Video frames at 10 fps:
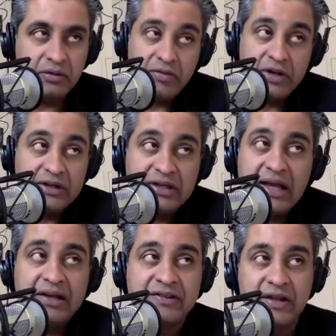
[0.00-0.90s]
you never
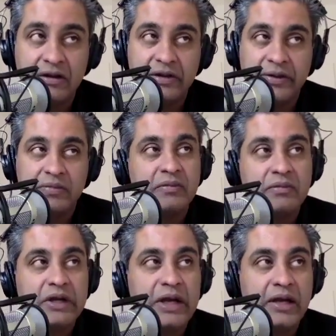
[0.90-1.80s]
get taxed on a loan.
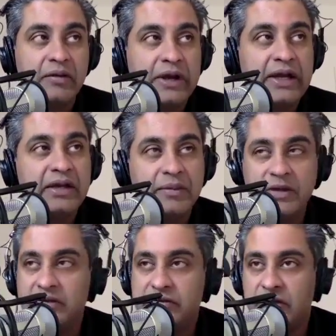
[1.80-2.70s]
Uh, right?
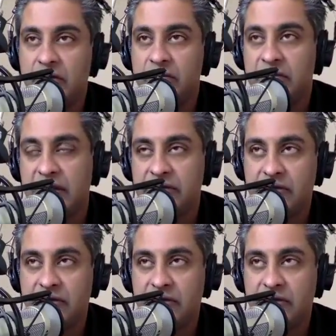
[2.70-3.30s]
I mean, so yeah.